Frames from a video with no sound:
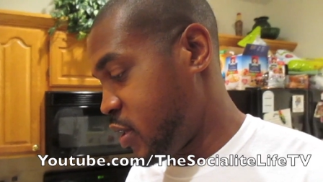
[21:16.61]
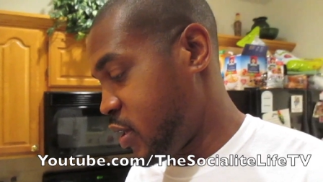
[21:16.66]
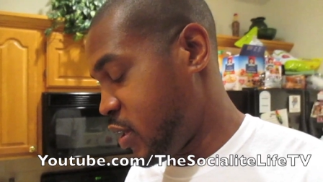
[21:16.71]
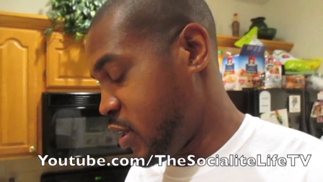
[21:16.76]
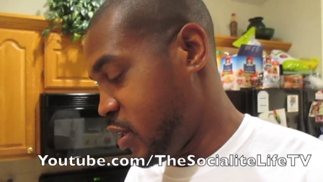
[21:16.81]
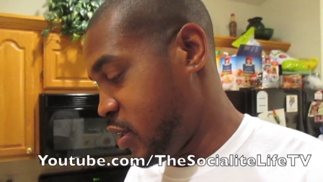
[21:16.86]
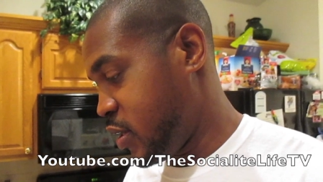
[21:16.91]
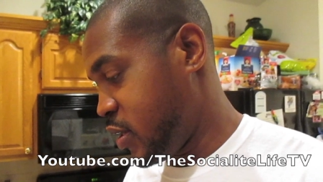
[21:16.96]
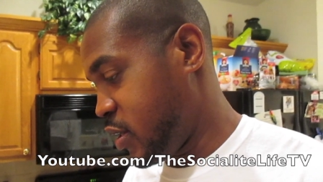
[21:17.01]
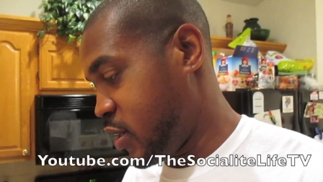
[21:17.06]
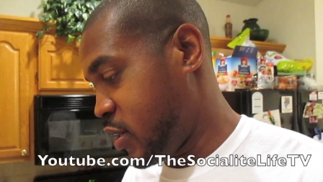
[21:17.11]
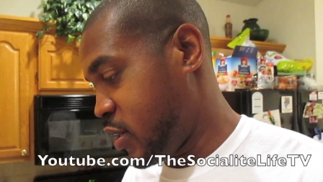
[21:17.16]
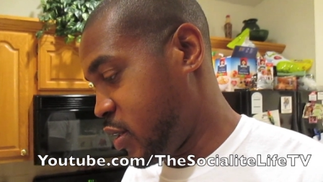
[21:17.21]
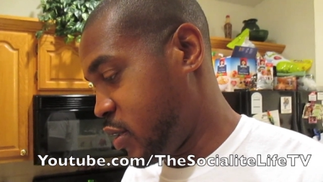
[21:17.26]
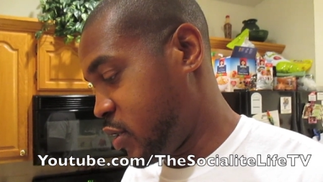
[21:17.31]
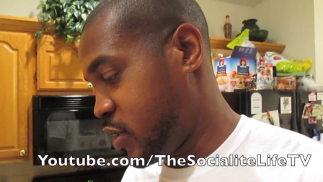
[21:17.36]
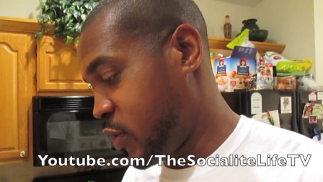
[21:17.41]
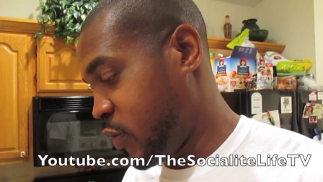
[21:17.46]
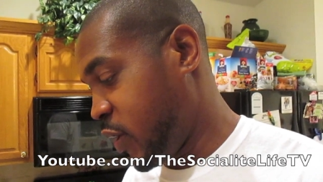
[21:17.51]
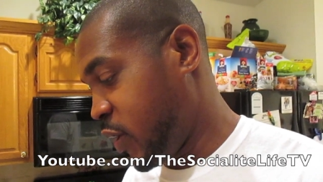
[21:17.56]
and uh,
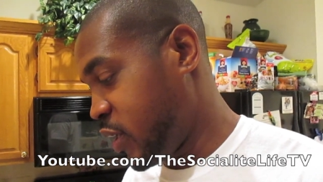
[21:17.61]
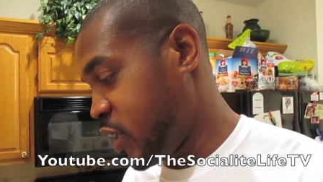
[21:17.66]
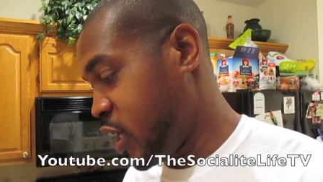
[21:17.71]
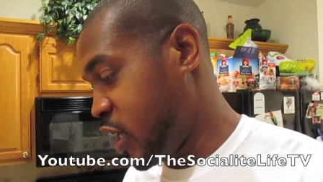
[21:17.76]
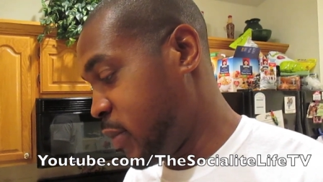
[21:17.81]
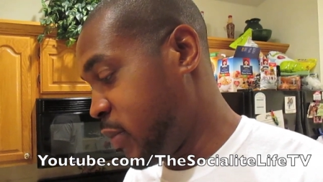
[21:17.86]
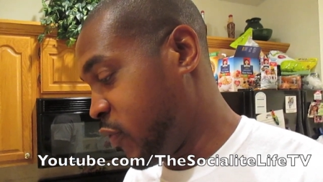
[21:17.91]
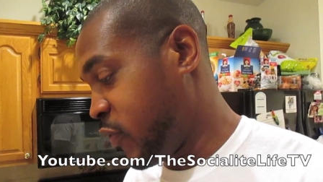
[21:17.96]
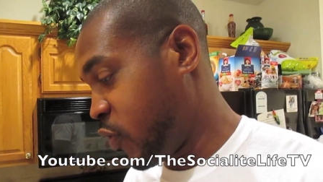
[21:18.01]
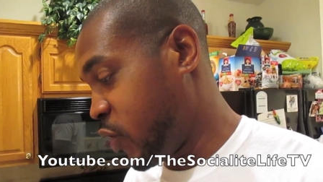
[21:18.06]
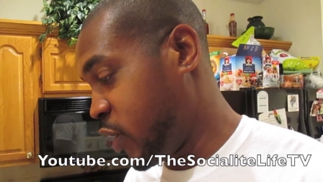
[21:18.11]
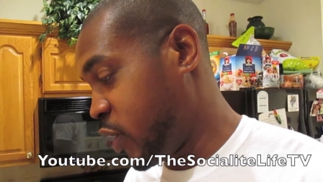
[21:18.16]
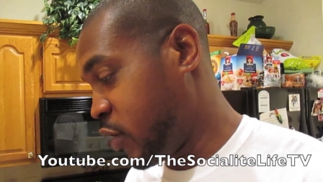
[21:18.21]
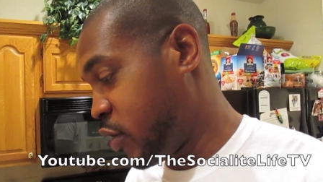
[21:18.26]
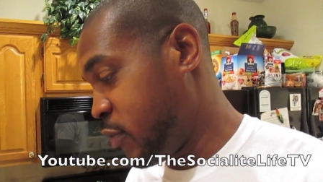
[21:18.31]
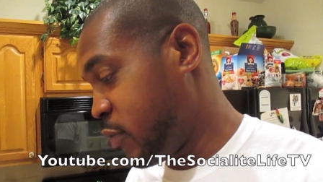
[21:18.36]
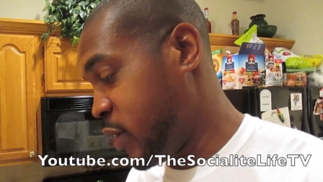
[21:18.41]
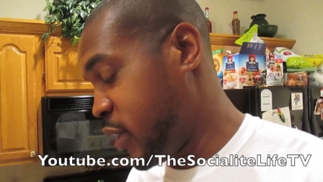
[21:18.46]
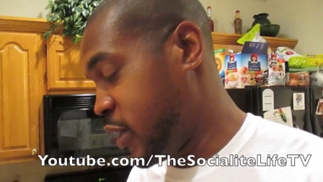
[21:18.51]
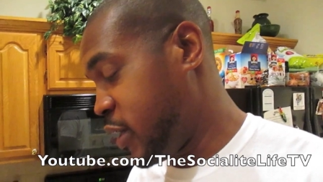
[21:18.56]
it's great to eat before you go
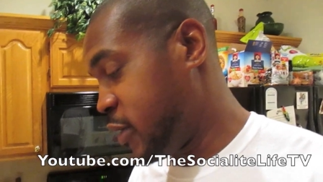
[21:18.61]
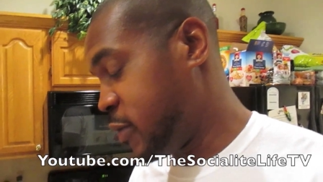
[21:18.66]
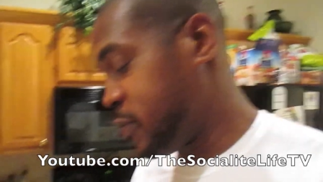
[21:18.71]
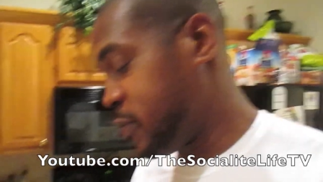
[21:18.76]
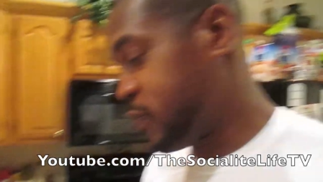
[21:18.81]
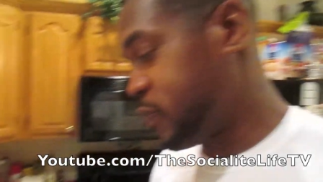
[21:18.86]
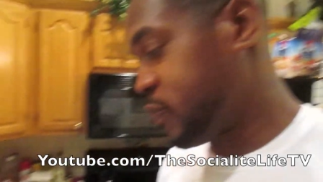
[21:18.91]
to bed.